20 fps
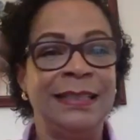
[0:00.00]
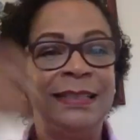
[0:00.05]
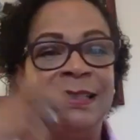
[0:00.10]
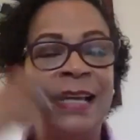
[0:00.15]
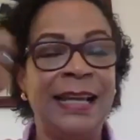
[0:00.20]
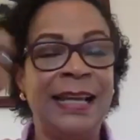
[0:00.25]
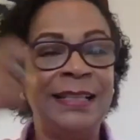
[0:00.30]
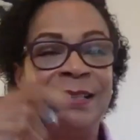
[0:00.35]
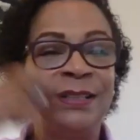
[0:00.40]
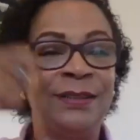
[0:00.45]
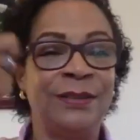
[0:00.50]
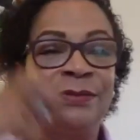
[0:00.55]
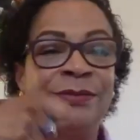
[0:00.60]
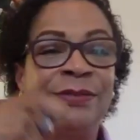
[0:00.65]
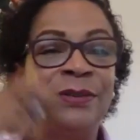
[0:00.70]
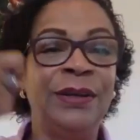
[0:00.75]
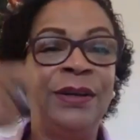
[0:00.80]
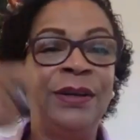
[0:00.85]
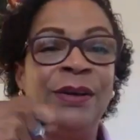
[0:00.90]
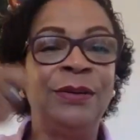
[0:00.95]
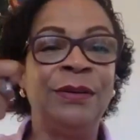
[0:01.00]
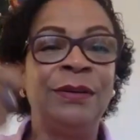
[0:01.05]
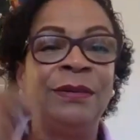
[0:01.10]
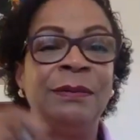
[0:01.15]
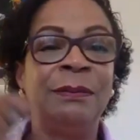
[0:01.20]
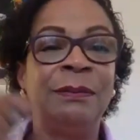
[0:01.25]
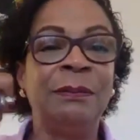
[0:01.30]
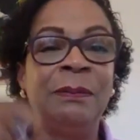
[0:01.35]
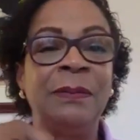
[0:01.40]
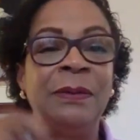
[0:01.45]
days of
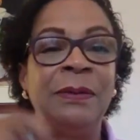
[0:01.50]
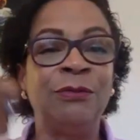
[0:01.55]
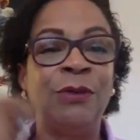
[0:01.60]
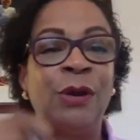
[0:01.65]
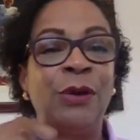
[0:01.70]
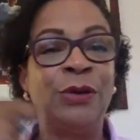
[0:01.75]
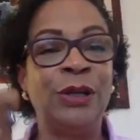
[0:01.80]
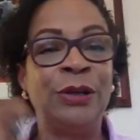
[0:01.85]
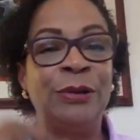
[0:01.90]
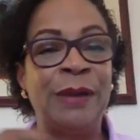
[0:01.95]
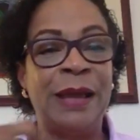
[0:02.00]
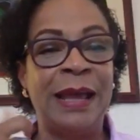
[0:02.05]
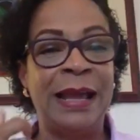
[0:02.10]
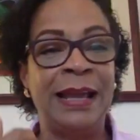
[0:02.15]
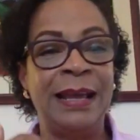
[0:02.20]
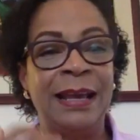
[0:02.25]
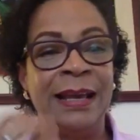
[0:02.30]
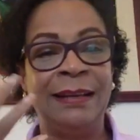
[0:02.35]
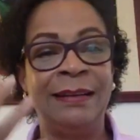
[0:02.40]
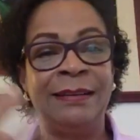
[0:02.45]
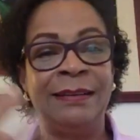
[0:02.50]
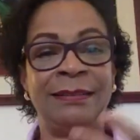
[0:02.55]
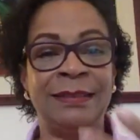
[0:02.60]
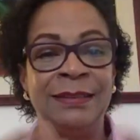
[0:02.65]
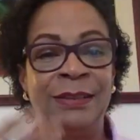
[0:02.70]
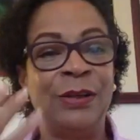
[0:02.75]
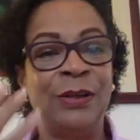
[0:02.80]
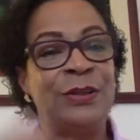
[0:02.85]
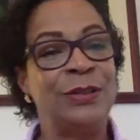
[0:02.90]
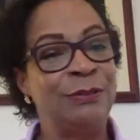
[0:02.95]
rollering and
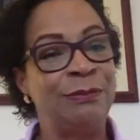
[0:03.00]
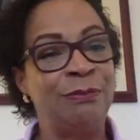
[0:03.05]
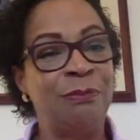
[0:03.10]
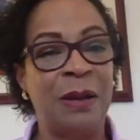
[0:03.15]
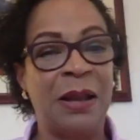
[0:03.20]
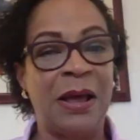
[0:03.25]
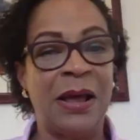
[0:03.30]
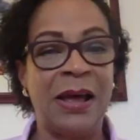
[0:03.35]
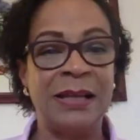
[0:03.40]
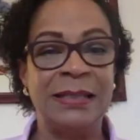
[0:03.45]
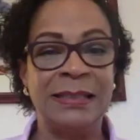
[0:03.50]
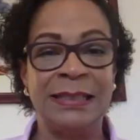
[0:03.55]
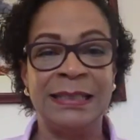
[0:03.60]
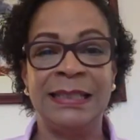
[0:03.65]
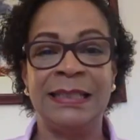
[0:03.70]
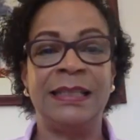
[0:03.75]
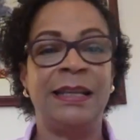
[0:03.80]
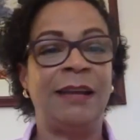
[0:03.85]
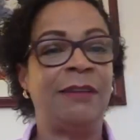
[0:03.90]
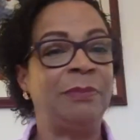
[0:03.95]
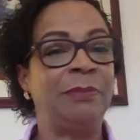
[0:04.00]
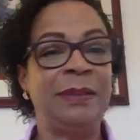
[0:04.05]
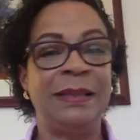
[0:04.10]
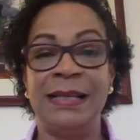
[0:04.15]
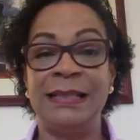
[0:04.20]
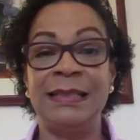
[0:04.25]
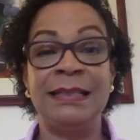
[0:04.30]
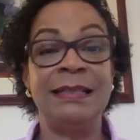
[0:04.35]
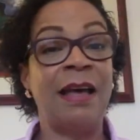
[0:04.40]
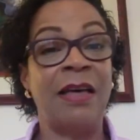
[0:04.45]
lots of blood and stuff, but
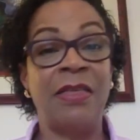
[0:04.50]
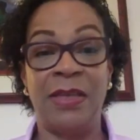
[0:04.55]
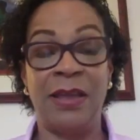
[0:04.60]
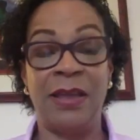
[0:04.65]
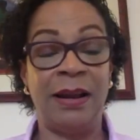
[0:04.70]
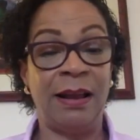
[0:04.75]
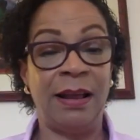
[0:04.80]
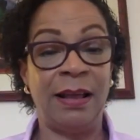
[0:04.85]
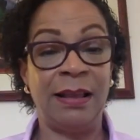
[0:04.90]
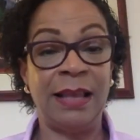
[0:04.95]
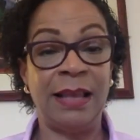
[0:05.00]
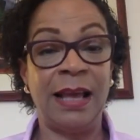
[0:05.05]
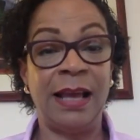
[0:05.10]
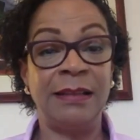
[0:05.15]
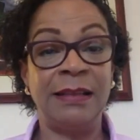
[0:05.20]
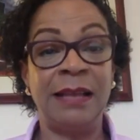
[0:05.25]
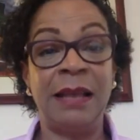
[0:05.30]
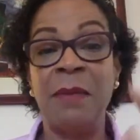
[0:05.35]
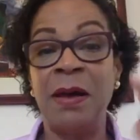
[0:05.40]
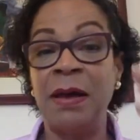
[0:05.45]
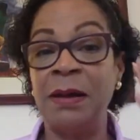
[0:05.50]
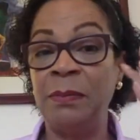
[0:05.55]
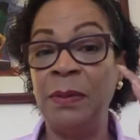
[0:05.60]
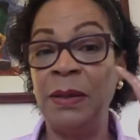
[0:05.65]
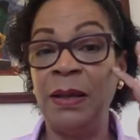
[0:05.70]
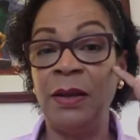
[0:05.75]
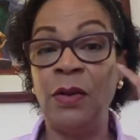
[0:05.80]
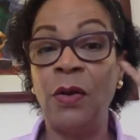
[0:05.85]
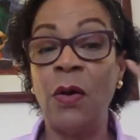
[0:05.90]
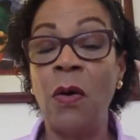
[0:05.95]
there's nothing like that. There might
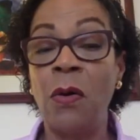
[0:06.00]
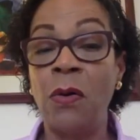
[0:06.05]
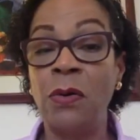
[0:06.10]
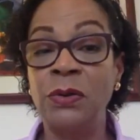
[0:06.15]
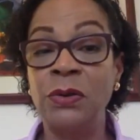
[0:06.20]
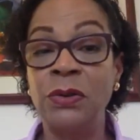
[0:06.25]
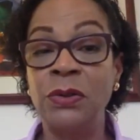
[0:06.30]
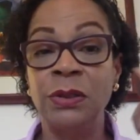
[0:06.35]
be an odd